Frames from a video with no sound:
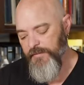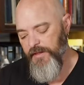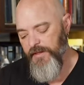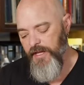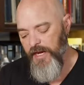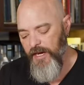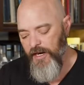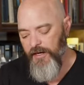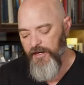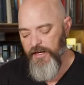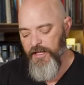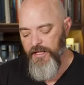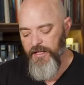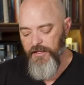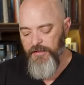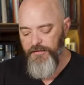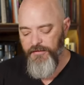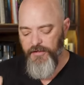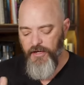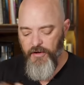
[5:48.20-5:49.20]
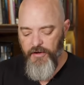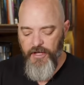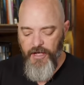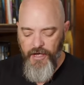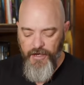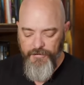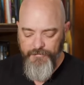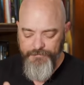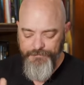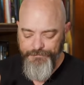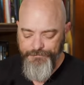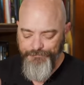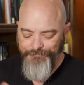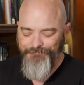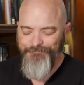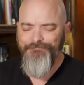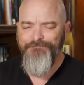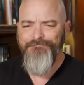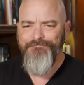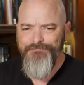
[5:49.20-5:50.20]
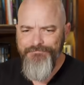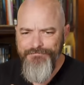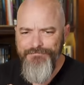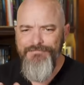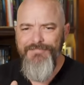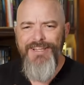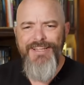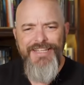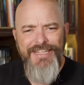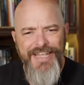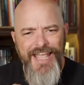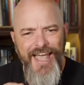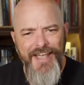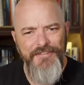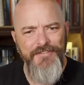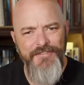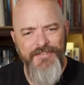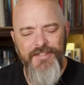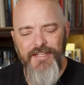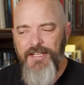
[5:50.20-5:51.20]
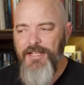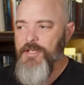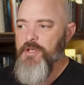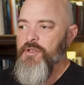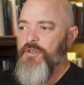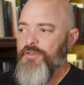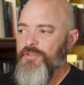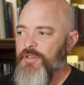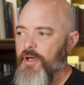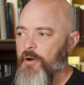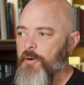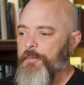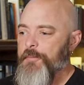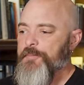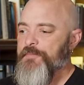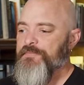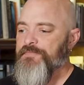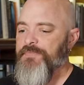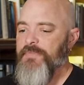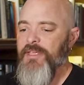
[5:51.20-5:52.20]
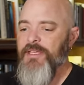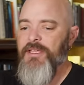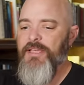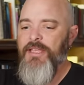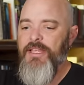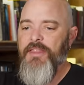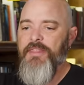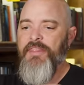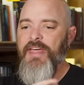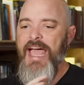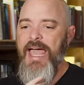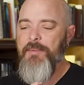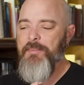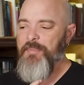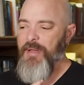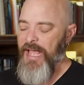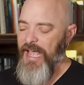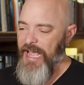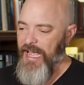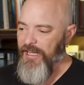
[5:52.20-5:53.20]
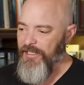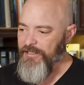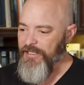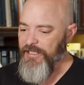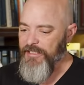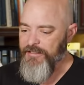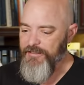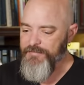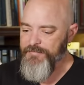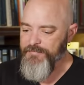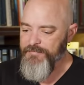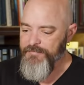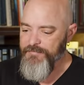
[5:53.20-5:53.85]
There it is. Okay. Yes. So that palate